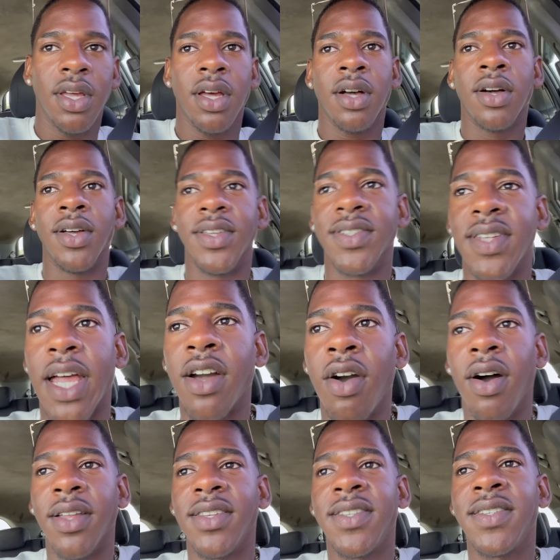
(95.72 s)
because I
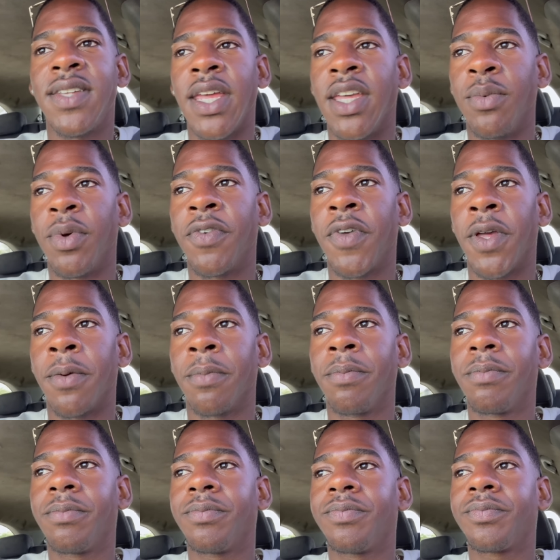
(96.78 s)
can't stay with
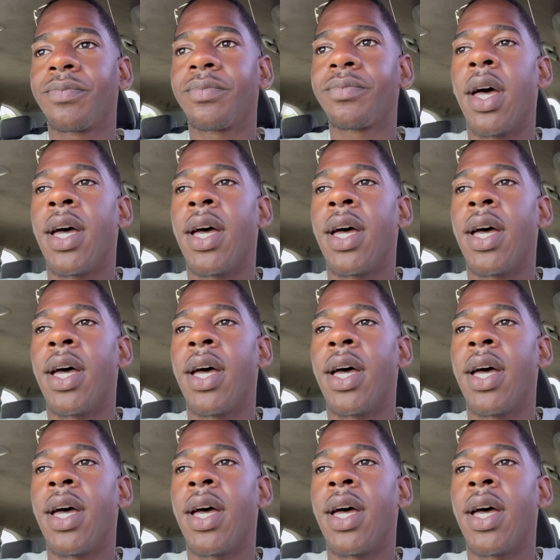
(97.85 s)
him.